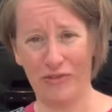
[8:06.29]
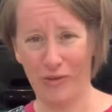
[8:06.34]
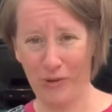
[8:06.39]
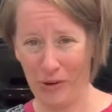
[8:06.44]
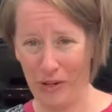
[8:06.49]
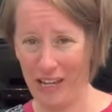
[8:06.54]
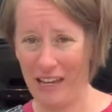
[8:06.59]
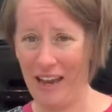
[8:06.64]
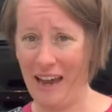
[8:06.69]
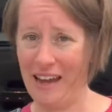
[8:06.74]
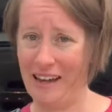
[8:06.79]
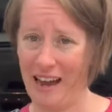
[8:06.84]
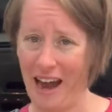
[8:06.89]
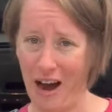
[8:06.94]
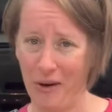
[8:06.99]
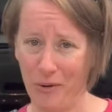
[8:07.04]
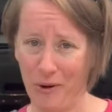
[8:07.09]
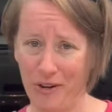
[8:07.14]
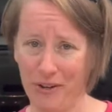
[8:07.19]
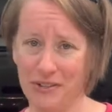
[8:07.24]
48
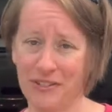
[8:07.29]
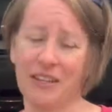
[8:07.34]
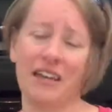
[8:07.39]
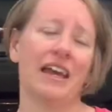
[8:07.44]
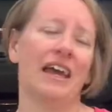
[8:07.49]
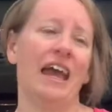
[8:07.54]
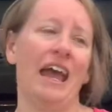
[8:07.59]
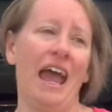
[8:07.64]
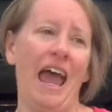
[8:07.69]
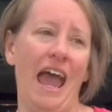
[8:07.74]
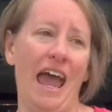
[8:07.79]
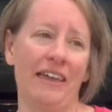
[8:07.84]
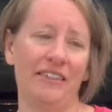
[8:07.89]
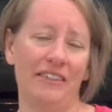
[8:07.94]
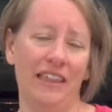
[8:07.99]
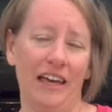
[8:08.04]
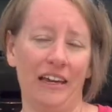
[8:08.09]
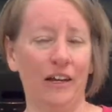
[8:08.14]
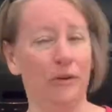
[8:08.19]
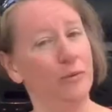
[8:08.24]
hours, and
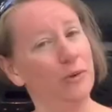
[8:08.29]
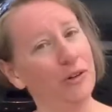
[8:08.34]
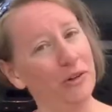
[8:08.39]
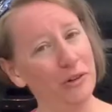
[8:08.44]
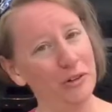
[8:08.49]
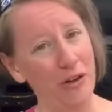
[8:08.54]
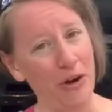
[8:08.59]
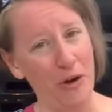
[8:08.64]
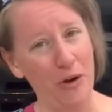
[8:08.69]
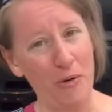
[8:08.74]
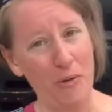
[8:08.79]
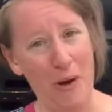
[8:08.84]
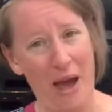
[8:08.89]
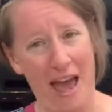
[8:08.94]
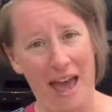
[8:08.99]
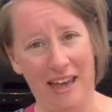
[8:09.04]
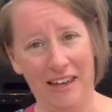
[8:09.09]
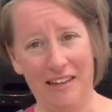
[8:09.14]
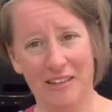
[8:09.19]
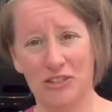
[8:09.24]
then it will go away.